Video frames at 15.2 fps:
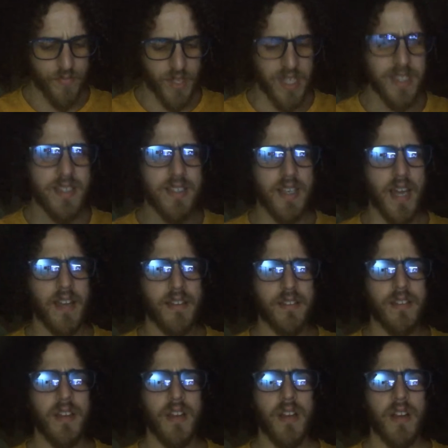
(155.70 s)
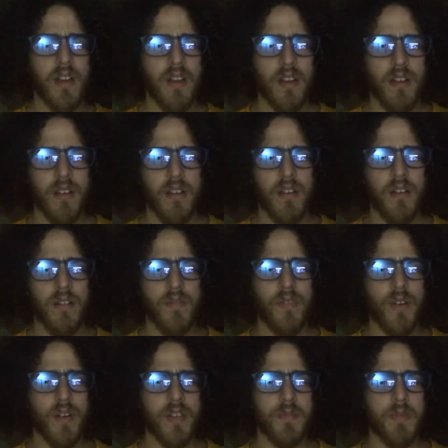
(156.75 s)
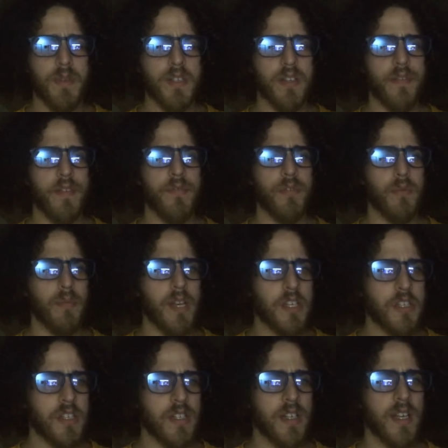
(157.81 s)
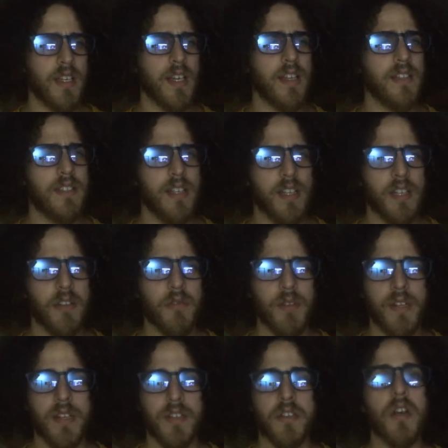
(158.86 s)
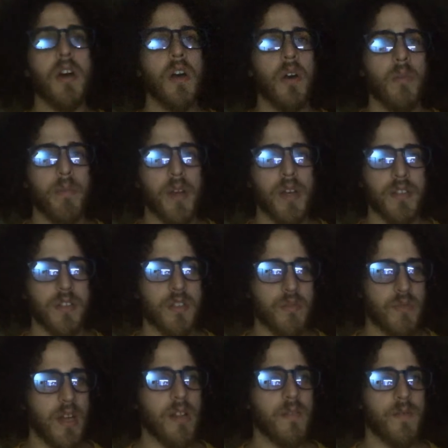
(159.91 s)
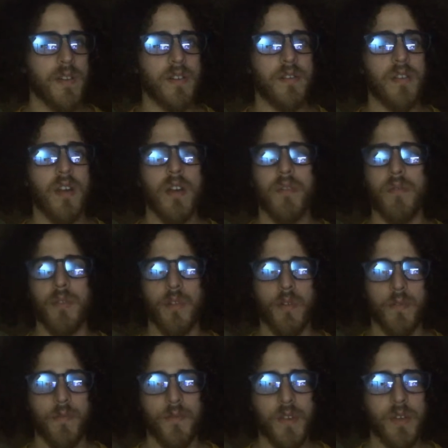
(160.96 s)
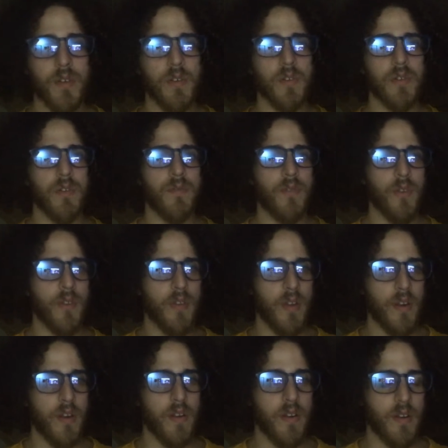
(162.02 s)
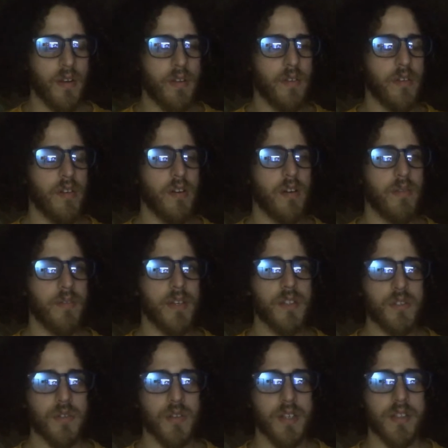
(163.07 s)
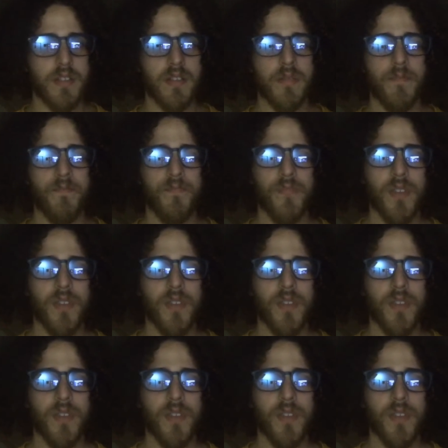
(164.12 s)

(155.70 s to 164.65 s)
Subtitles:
dissect various pieces of information and get into itty-gritties because it's relevant for their field or for their area of interest.